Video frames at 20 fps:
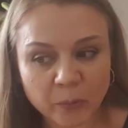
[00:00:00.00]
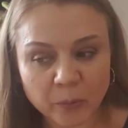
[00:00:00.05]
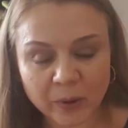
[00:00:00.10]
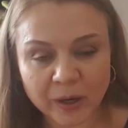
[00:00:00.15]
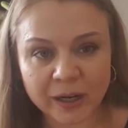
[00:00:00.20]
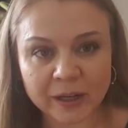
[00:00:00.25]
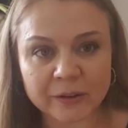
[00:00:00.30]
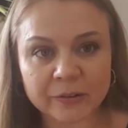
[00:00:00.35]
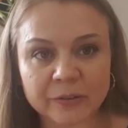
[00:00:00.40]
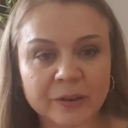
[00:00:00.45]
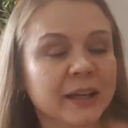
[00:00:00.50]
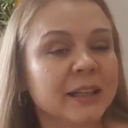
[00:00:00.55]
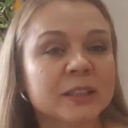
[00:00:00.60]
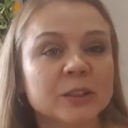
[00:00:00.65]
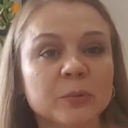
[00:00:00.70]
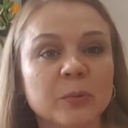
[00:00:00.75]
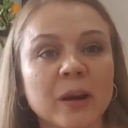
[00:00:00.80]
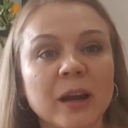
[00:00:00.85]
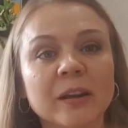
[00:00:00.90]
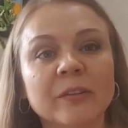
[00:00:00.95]
wife,
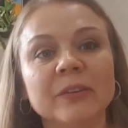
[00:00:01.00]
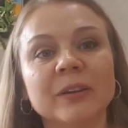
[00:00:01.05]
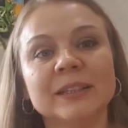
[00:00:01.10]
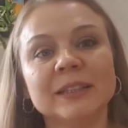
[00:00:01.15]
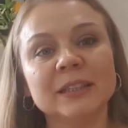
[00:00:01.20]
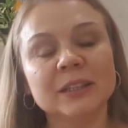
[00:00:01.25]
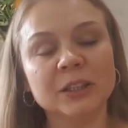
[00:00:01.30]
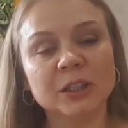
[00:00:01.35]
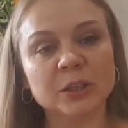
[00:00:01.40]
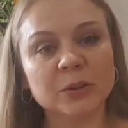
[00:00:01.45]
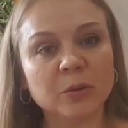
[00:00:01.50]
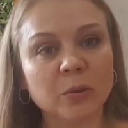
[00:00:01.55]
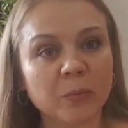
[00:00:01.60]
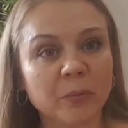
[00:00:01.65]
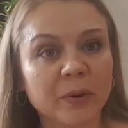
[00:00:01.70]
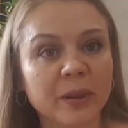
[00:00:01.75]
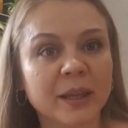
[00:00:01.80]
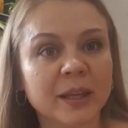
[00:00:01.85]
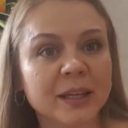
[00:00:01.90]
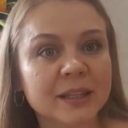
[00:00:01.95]
ex-wife, he did not do it
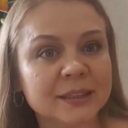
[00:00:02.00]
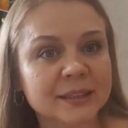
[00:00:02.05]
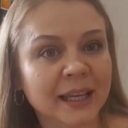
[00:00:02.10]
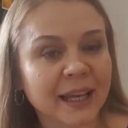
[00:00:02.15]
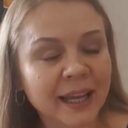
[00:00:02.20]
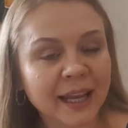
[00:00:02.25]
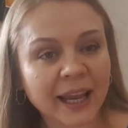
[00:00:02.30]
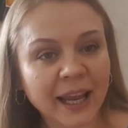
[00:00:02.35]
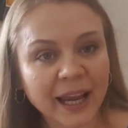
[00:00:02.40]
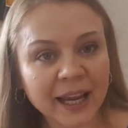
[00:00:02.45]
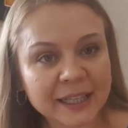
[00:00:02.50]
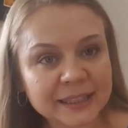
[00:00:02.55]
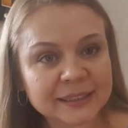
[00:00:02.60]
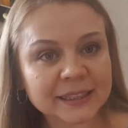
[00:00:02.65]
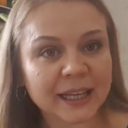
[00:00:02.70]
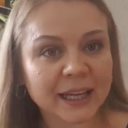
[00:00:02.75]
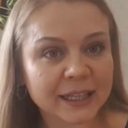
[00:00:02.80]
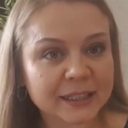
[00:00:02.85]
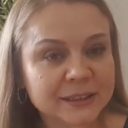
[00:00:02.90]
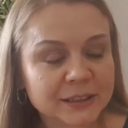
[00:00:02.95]
with his
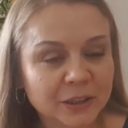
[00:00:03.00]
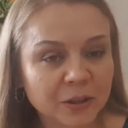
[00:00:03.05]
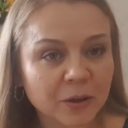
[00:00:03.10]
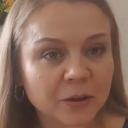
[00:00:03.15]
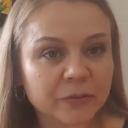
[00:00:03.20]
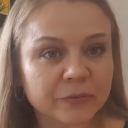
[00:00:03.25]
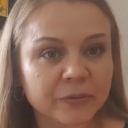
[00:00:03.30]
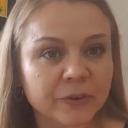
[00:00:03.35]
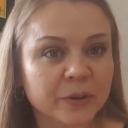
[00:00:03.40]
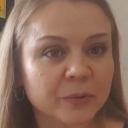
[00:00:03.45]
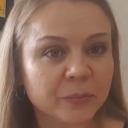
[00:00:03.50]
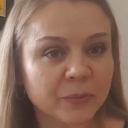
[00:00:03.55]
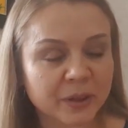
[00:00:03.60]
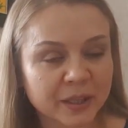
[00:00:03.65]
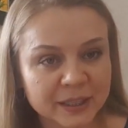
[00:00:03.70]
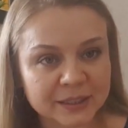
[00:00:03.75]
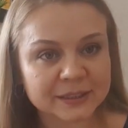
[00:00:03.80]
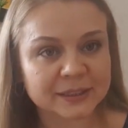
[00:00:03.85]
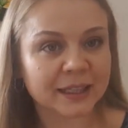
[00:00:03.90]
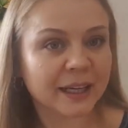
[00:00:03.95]
ex-ex-girlfriend,
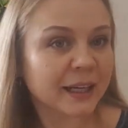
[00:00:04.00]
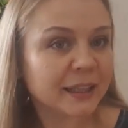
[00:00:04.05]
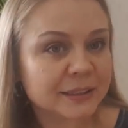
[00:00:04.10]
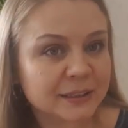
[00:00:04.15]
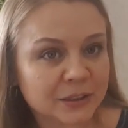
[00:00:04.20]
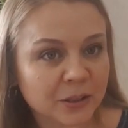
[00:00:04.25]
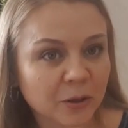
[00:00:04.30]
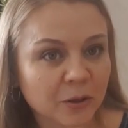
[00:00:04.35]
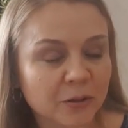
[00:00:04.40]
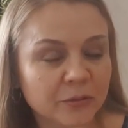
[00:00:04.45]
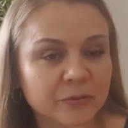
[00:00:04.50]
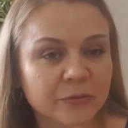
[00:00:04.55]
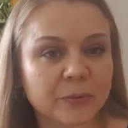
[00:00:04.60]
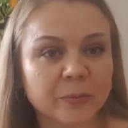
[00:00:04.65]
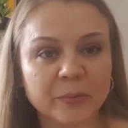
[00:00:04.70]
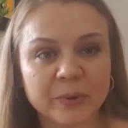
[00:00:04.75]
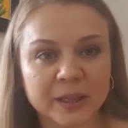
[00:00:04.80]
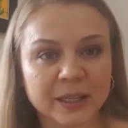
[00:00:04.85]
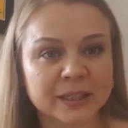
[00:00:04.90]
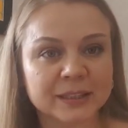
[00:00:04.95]
with his
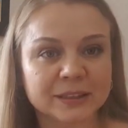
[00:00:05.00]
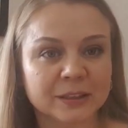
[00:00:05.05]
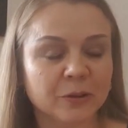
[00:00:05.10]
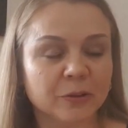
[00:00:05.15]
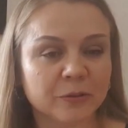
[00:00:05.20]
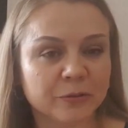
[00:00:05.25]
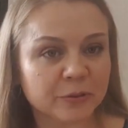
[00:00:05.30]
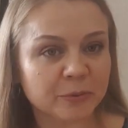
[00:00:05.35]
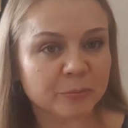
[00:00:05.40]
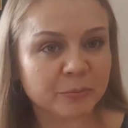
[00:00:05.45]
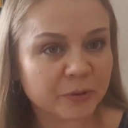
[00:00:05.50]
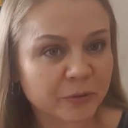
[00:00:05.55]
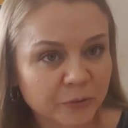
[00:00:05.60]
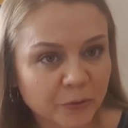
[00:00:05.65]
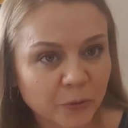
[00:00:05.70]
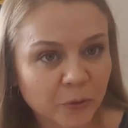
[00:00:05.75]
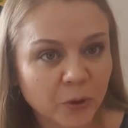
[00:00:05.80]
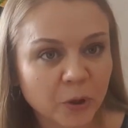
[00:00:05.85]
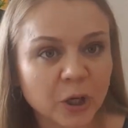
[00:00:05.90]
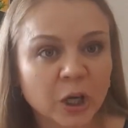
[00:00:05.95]
ex-girlfriend, with his girlfriend
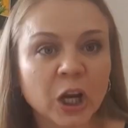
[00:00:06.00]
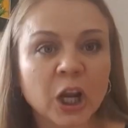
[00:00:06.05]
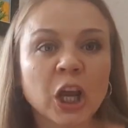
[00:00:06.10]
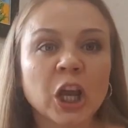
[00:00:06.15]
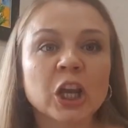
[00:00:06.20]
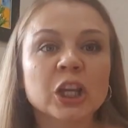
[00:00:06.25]
before,